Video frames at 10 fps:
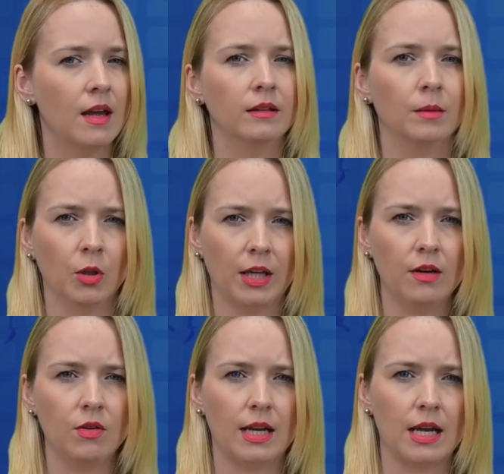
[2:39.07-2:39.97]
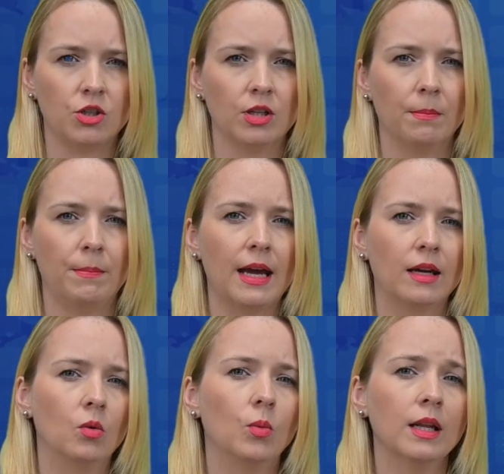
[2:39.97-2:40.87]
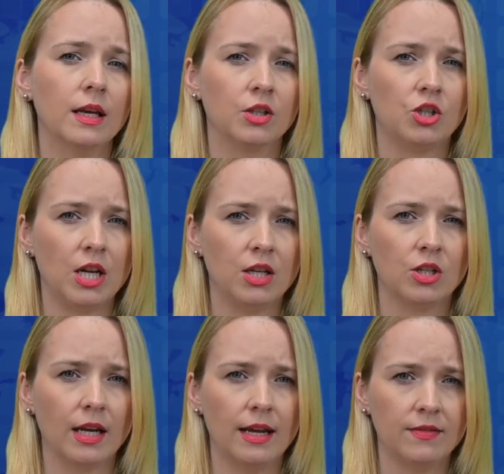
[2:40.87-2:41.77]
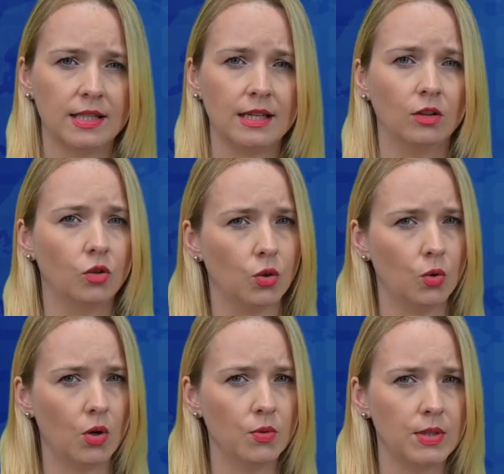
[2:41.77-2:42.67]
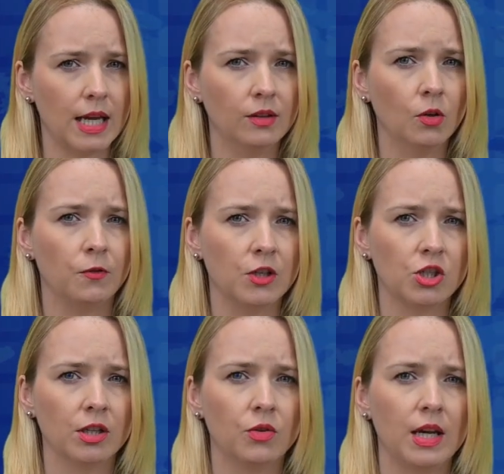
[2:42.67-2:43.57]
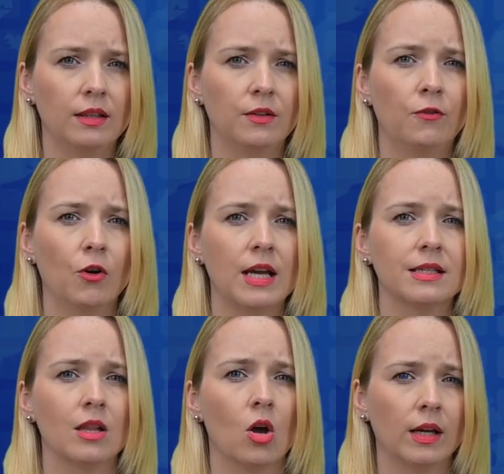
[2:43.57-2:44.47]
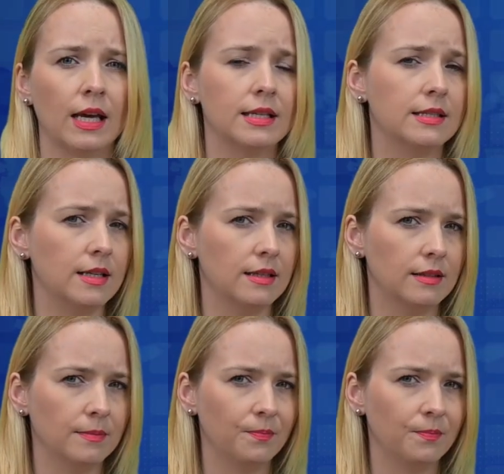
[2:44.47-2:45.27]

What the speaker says: The Bulgarian National Bank will exchange levs into euros at the official rate for as long as needed.